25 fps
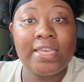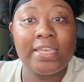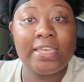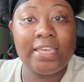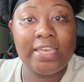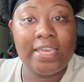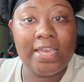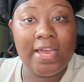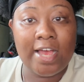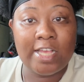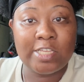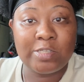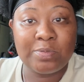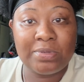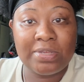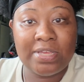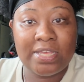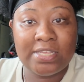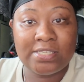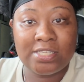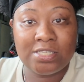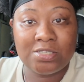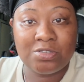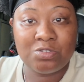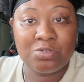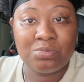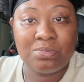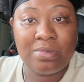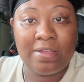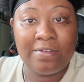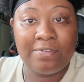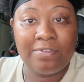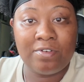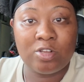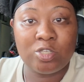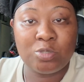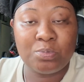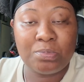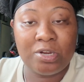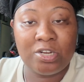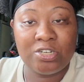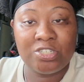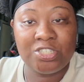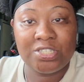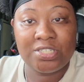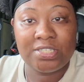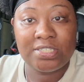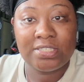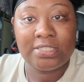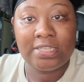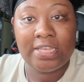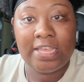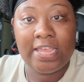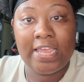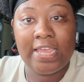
Kiosk, because this was my first purchase,